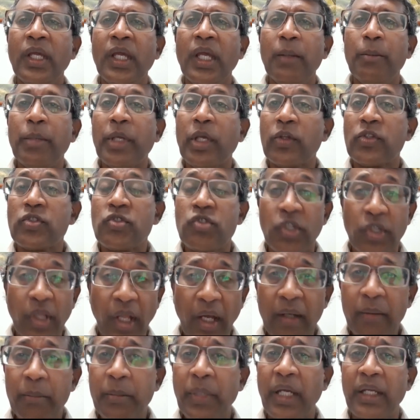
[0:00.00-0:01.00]
Because
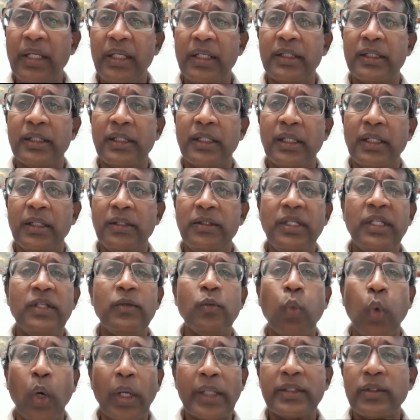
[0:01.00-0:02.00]
Jeremiah did
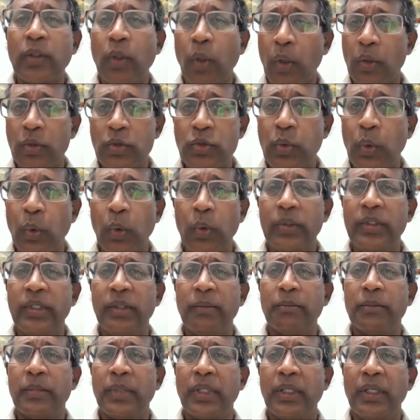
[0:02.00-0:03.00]
what God told
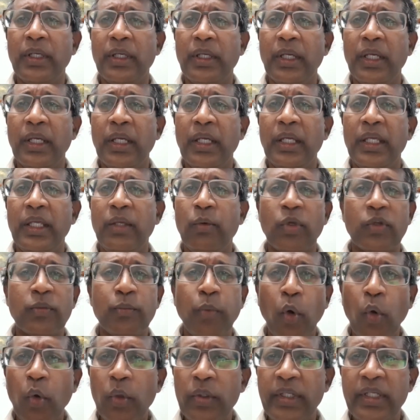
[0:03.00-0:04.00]
him. He was
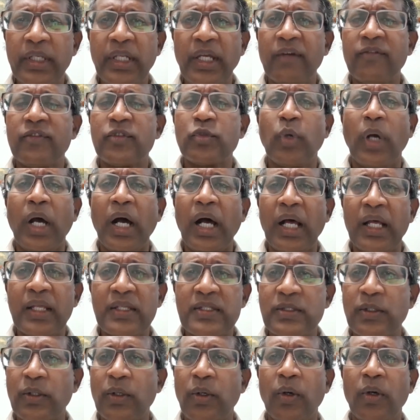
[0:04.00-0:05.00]
bold enough to
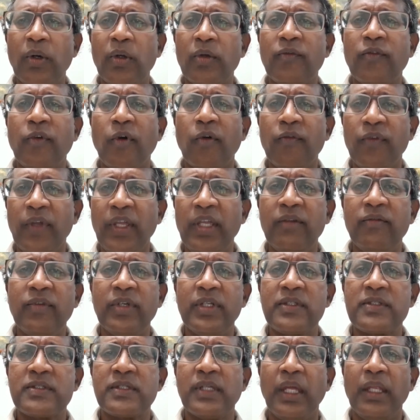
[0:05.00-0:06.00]
ask God for
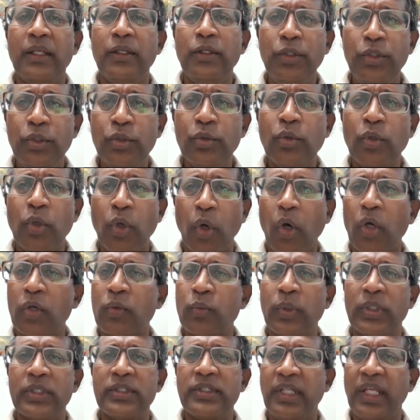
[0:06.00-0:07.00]
favors and knew God
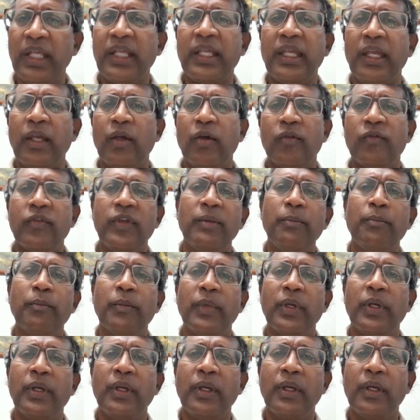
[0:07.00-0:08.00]
will take care of him.
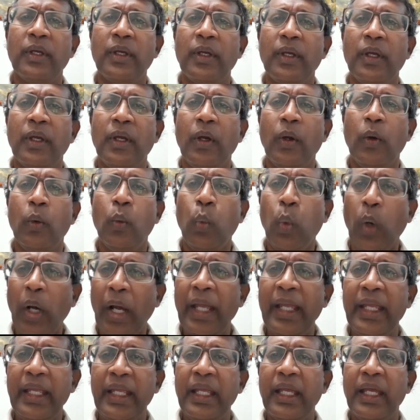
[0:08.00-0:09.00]

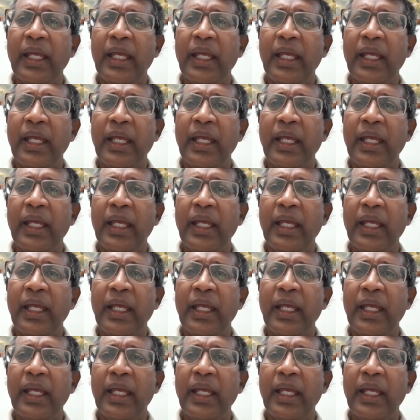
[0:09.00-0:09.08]
Why?